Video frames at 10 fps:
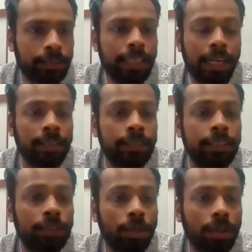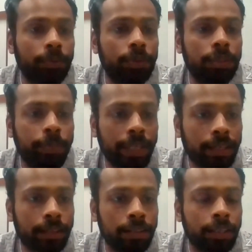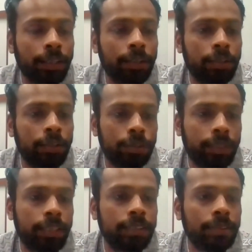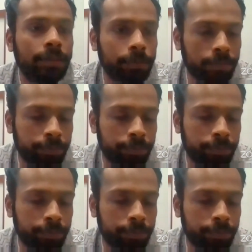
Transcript: challenge is not upon the parent. So there is a